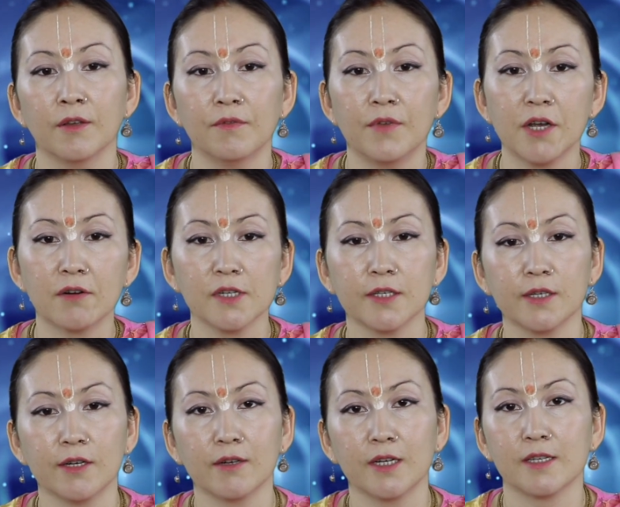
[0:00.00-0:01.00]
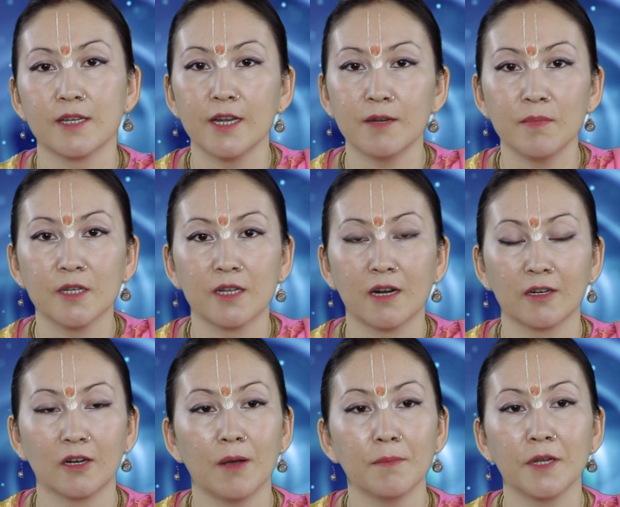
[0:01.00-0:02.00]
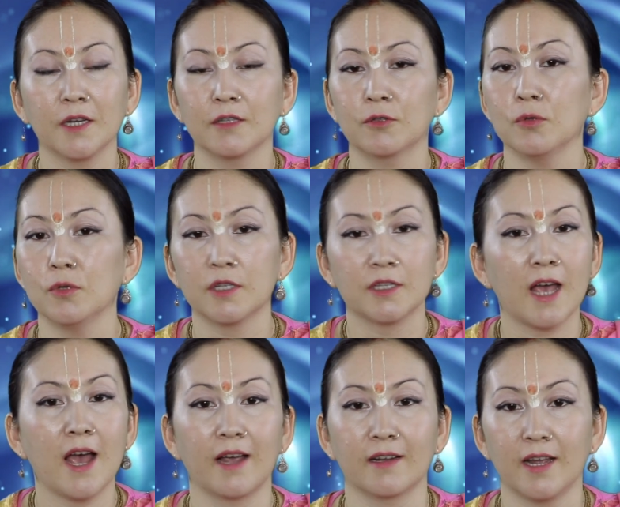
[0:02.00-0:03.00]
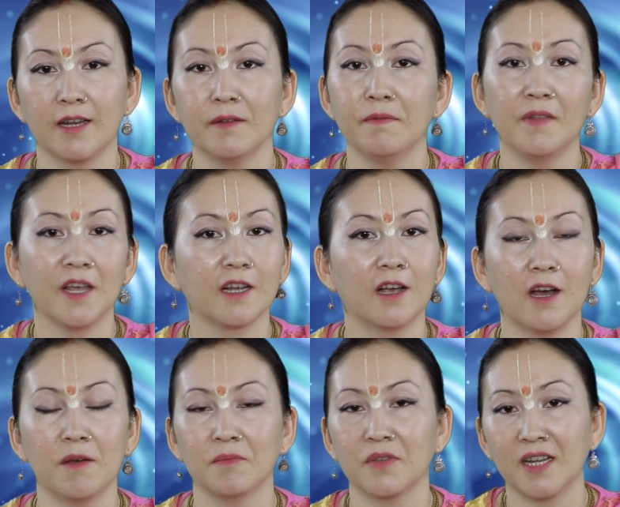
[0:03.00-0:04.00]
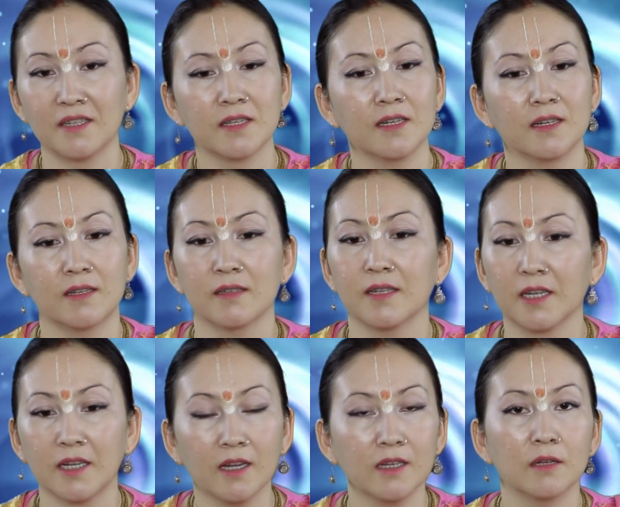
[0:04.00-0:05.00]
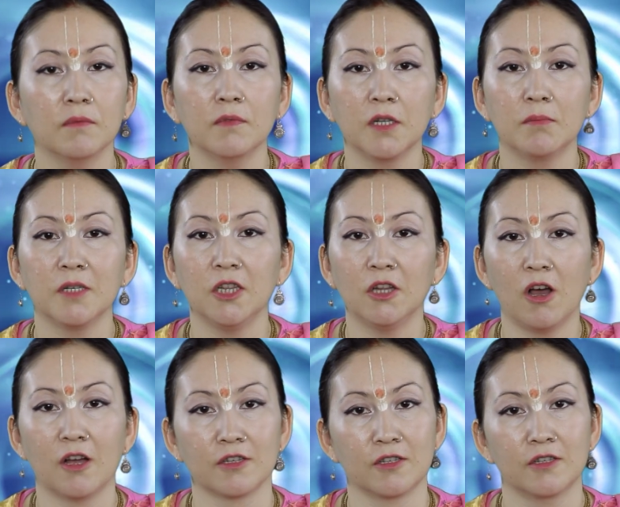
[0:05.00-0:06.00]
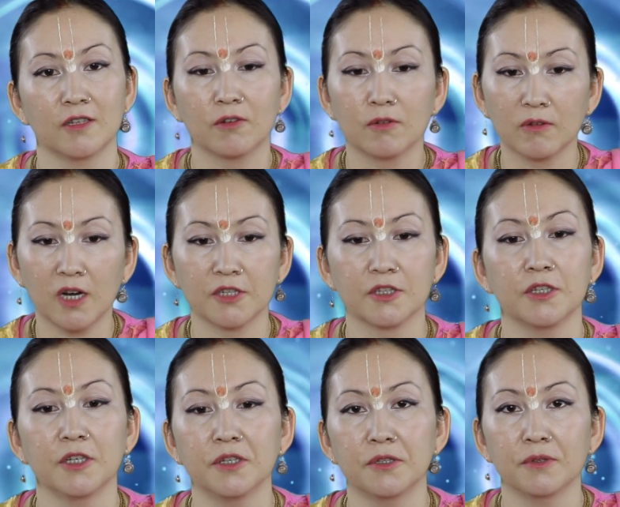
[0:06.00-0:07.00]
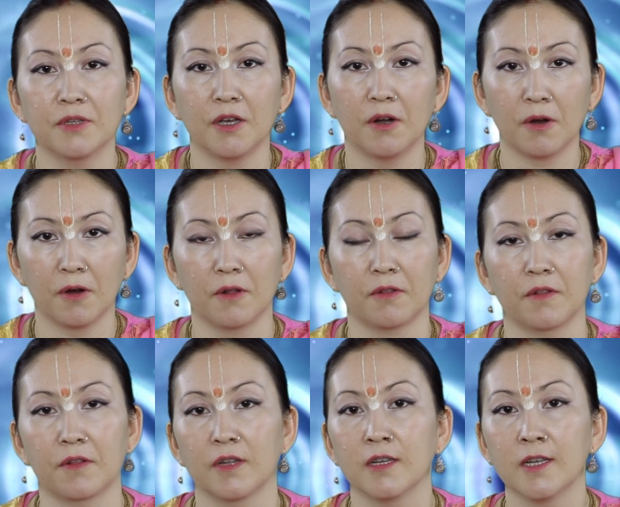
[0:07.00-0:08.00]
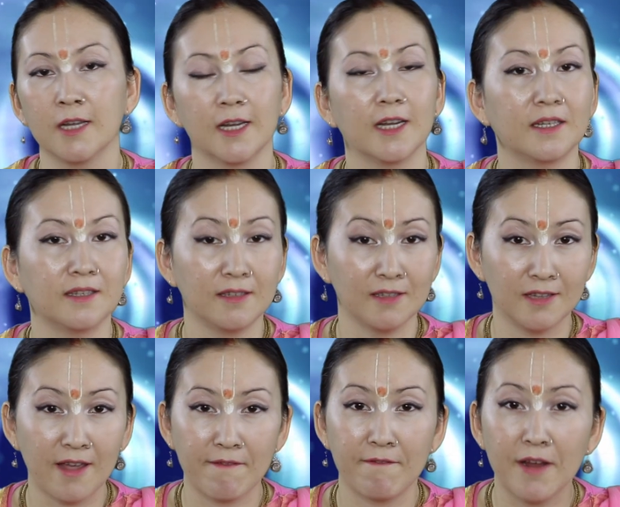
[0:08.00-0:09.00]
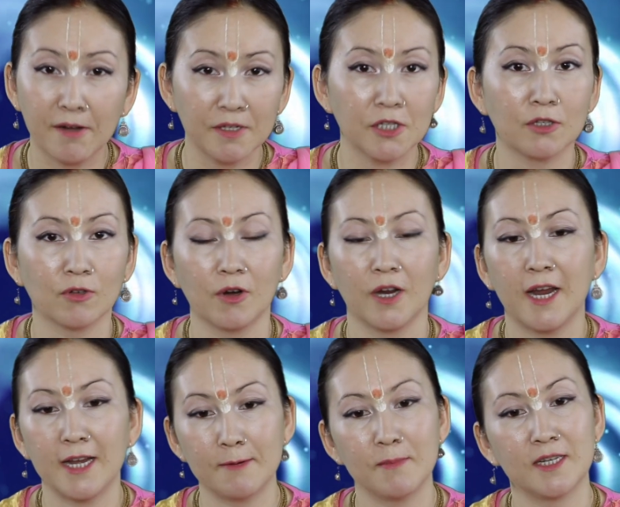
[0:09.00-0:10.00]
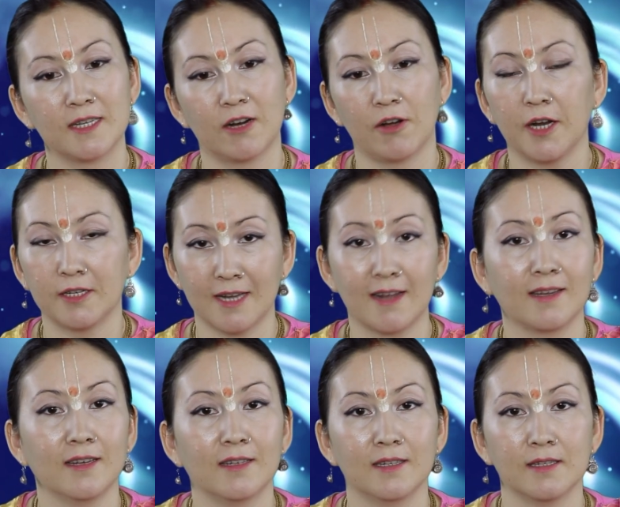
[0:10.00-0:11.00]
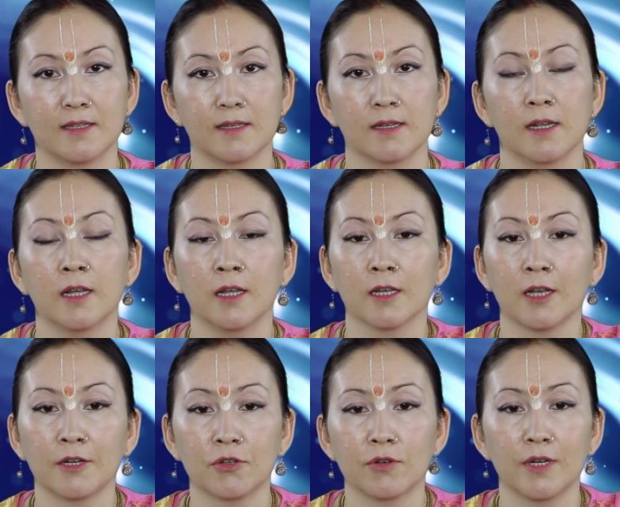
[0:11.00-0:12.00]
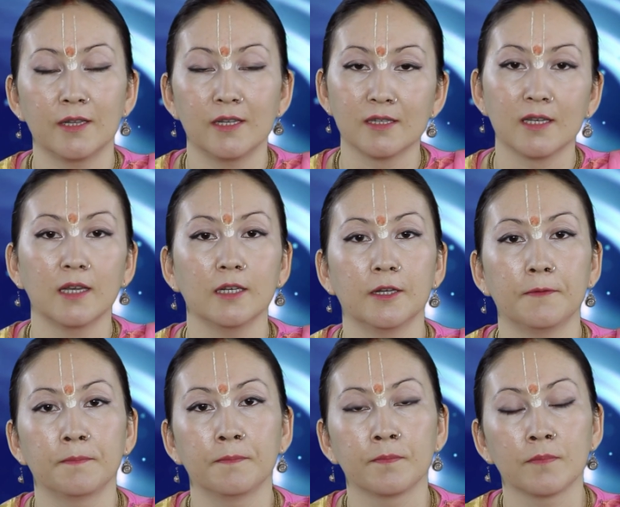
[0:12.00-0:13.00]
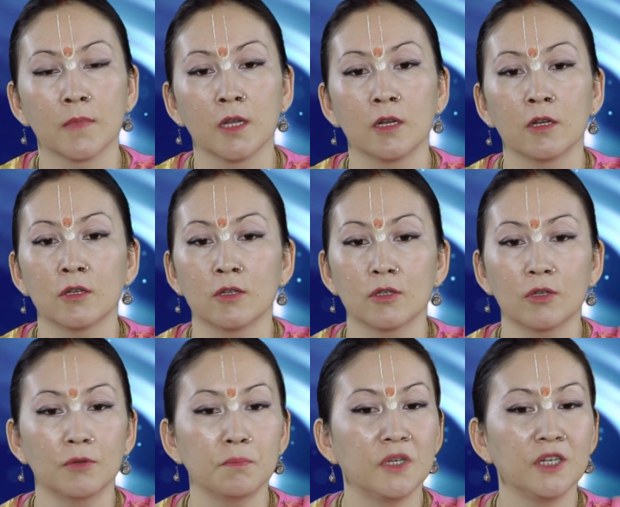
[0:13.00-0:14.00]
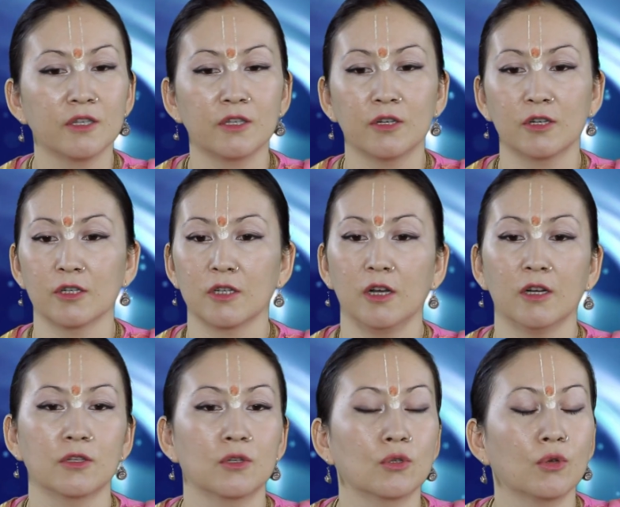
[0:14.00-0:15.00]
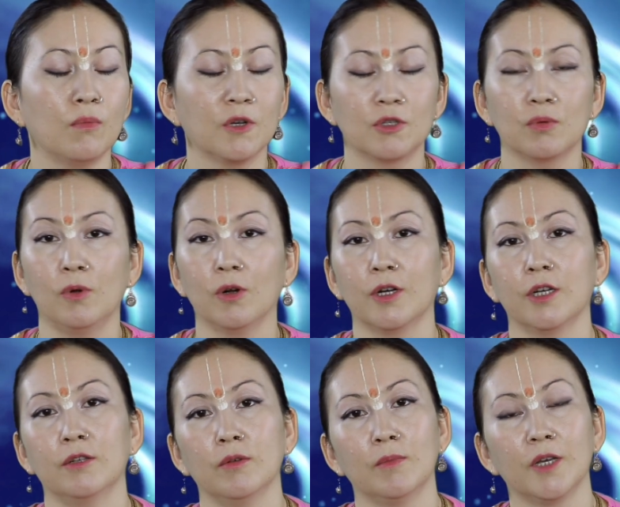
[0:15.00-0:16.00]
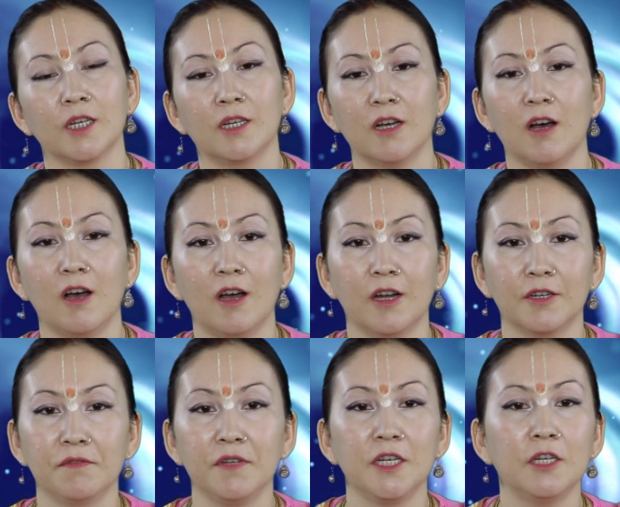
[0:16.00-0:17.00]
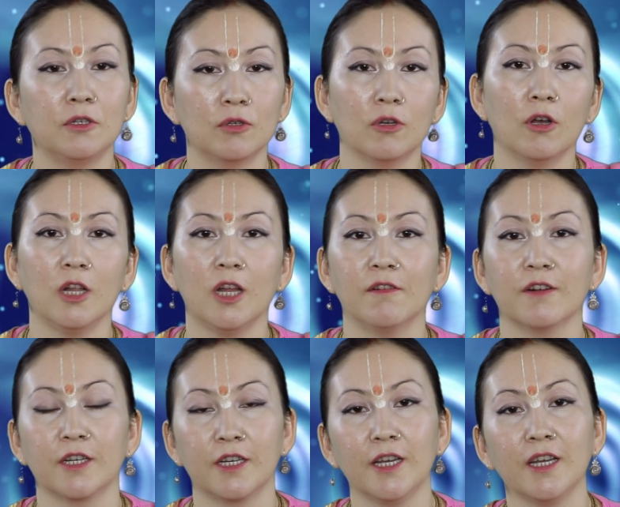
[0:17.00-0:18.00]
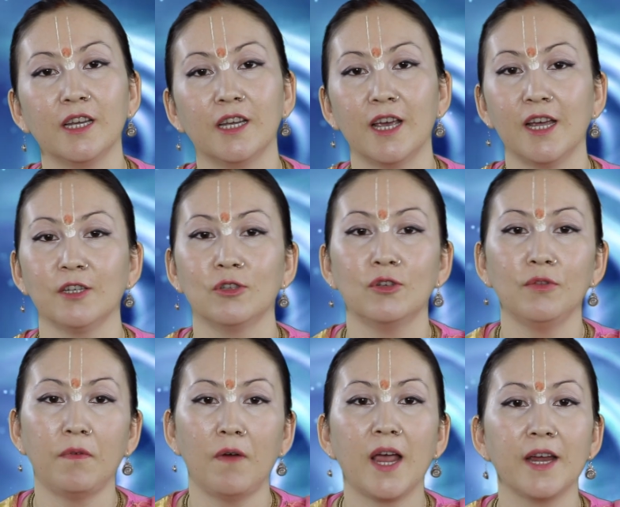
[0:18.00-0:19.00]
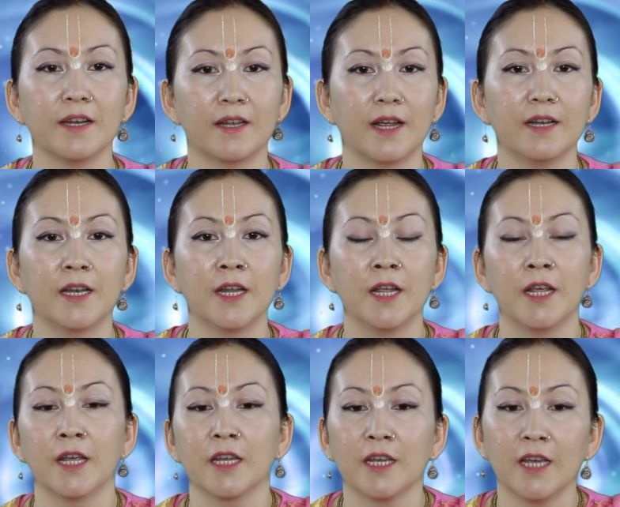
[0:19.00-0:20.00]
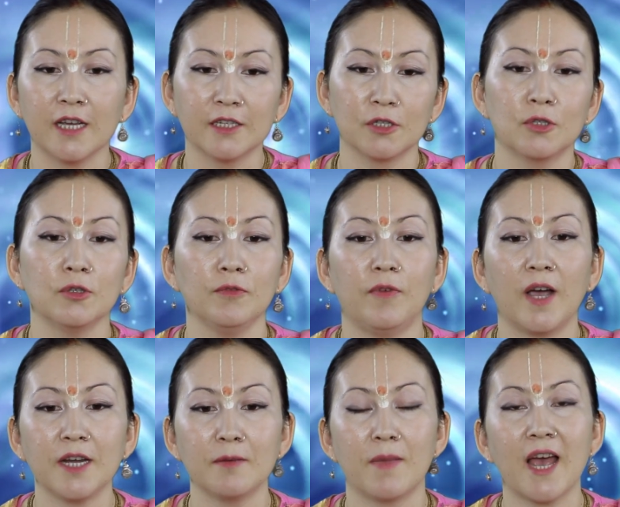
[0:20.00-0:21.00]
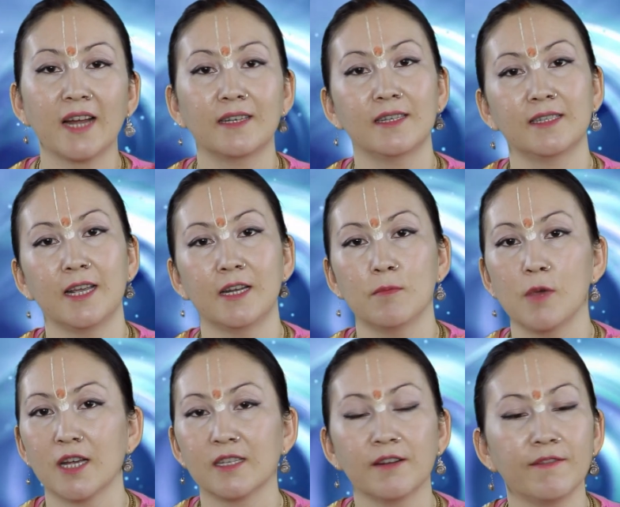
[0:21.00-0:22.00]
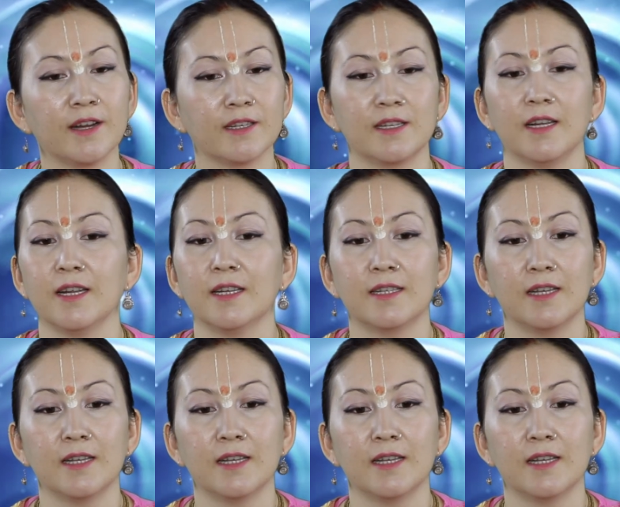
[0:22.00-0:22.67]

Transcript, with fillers: Very serious enemies are coming to attack and if they come that's it, the kingdom will be lost, crushed into the earth it, their very strong enemies are attacking this country, this kingdom. So ministers got so much worried, oh my god, we need to call our king, he has to fight and he has to fight back this enemy, otherwise, it,